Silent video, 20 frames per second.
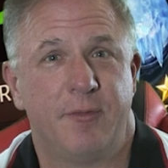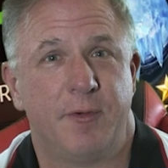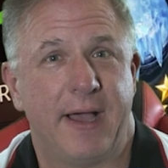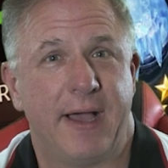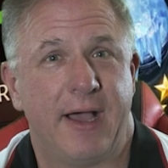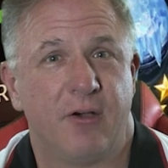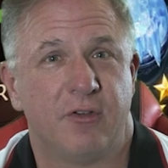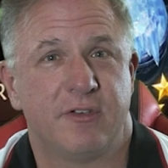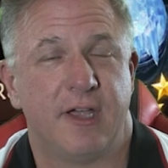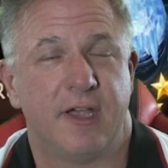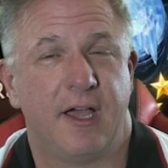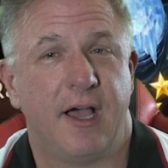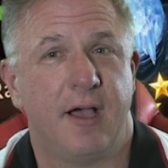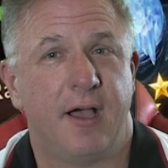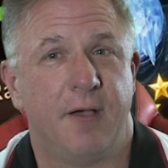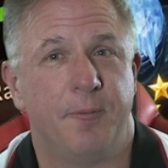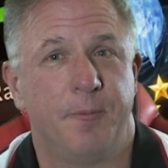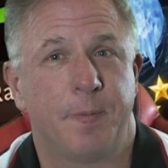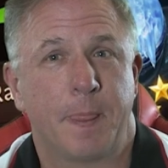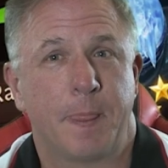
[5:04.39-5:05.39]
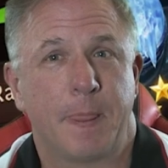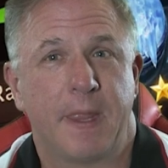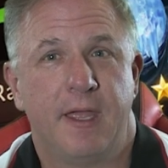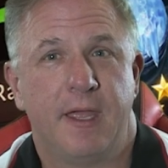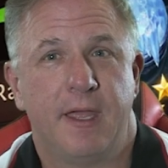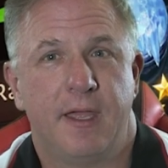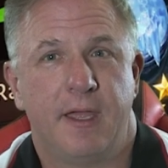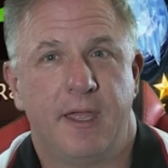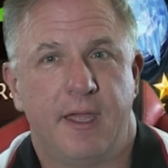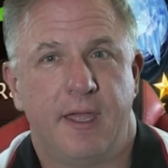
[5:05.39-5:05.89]
about
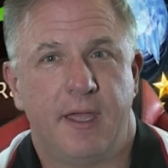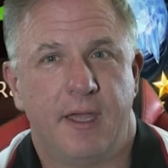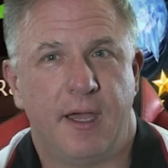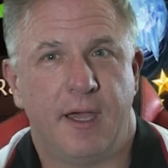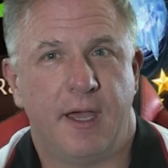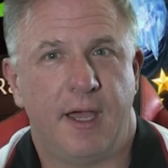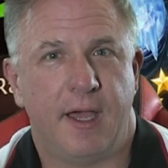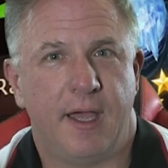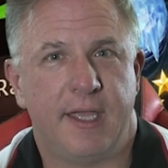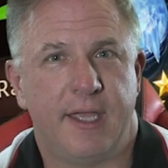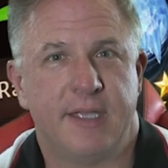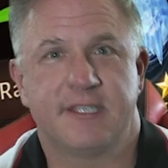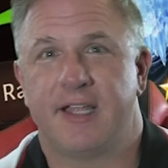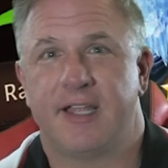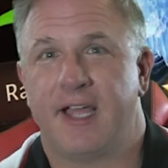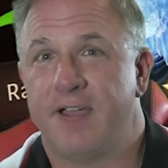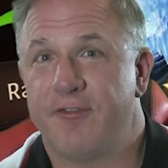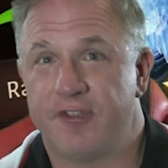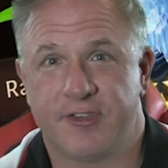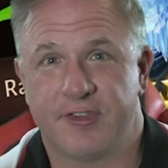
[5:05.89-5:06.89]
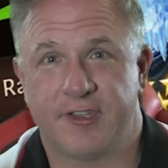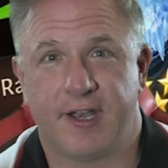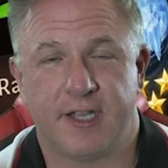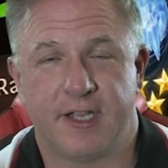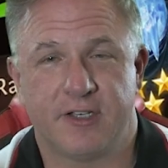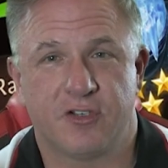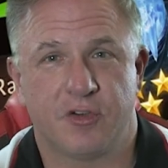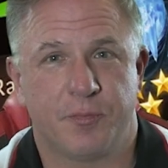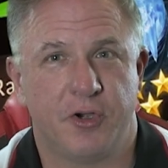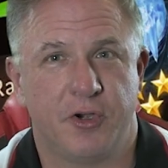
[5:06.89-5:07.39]
his life as an
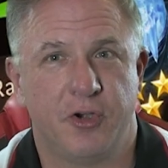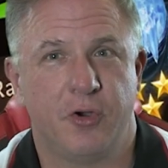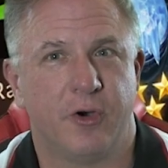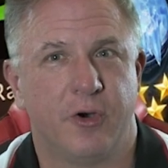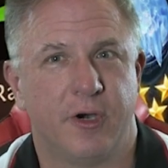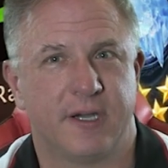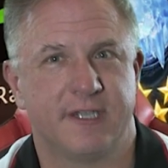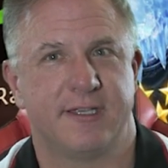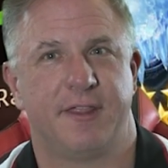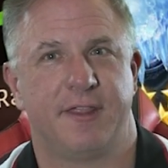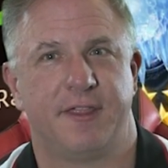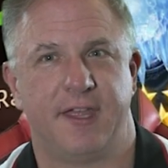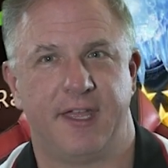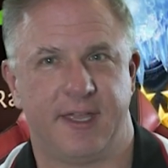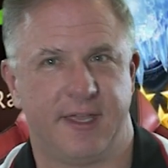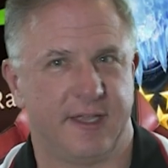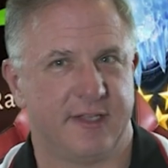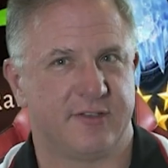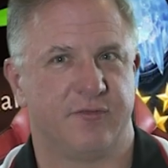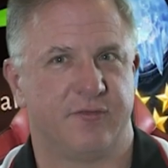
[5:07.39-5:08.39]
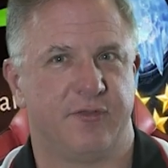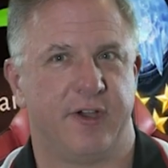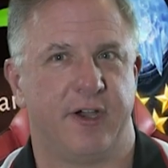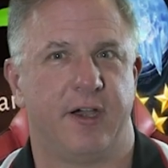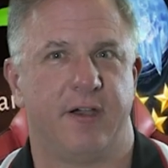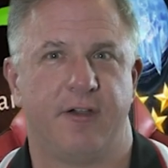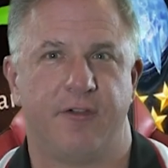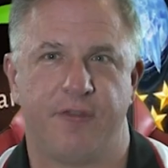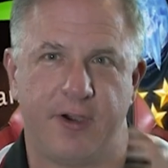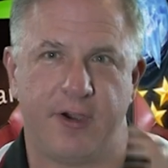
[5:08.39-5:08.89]
entrepreneur, because I think it's
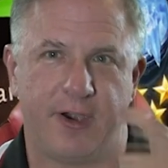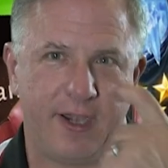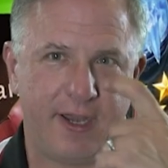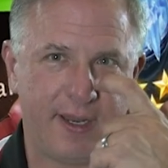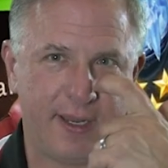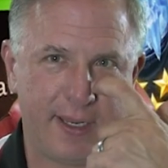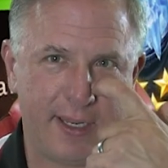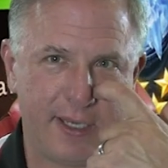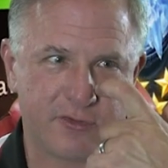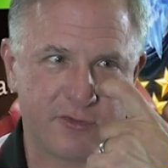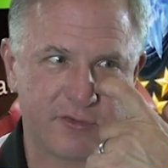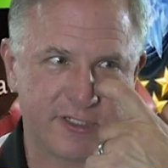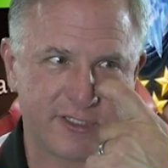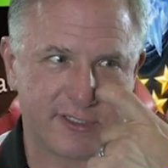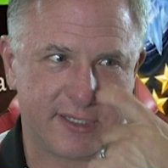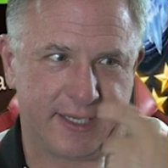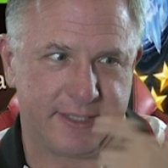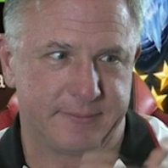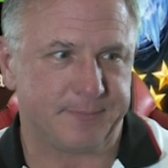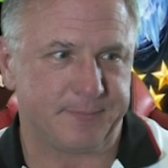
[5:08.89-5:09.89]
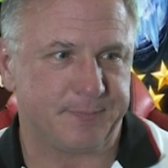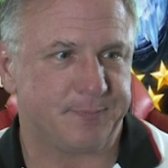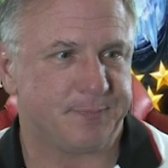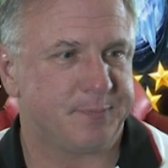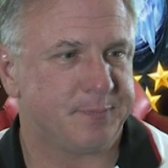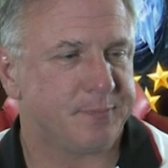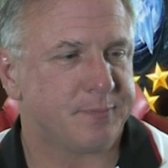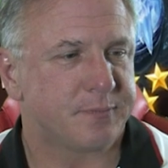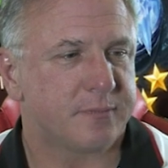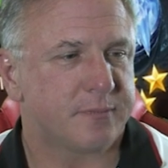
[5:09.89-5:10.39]
very, very interesting.
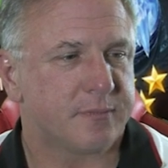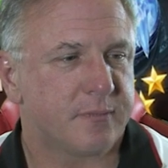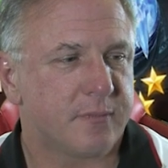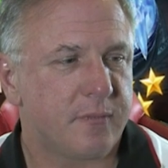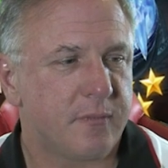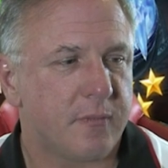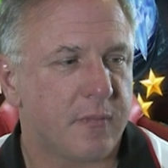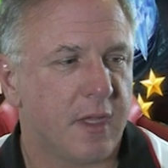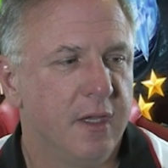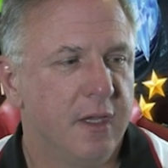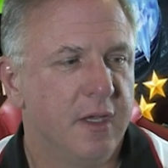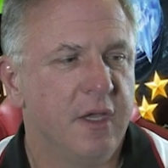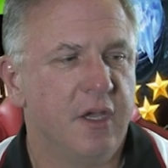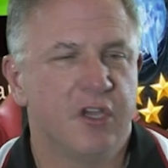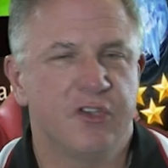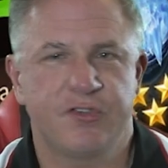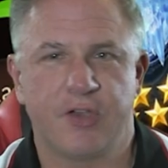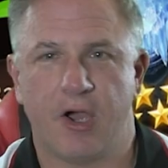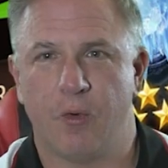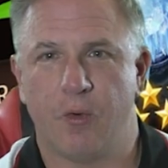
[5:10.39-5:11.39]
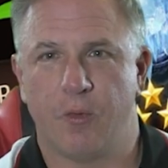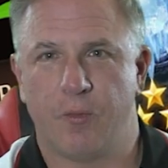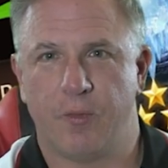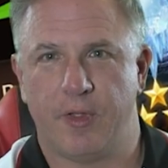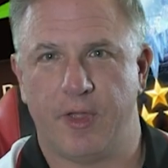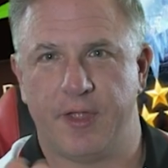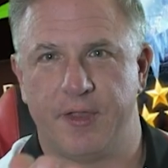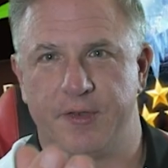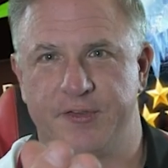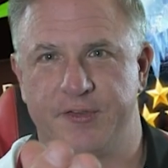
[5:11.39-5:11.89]
So
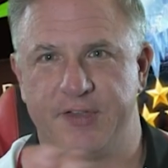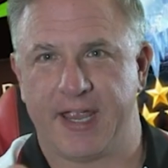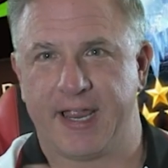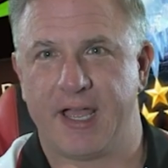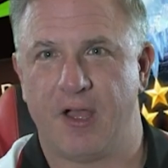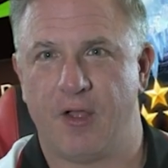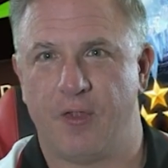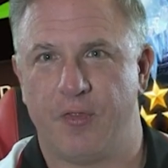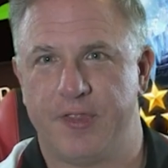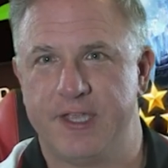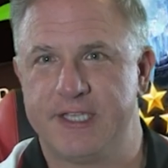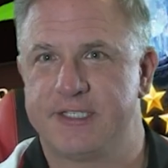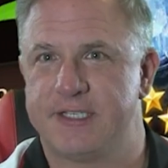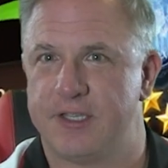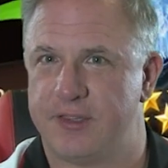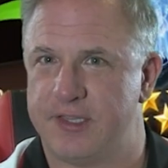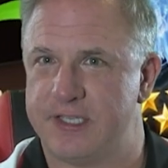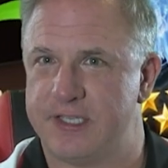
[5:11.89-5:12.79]
check out this